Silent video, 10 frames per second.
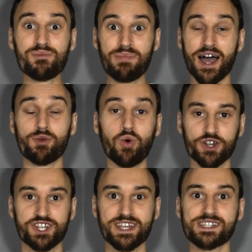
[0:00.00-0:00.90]
by
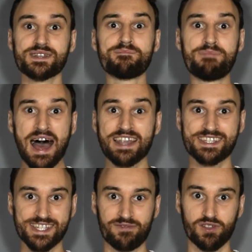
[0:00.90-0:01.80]
watching some Band
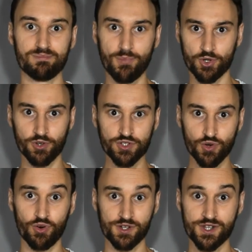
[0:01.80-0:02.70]
7 model
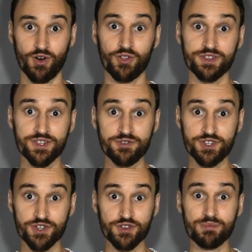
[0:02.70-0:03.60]
talks on
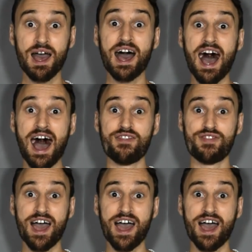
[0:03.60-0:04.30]
YouTube and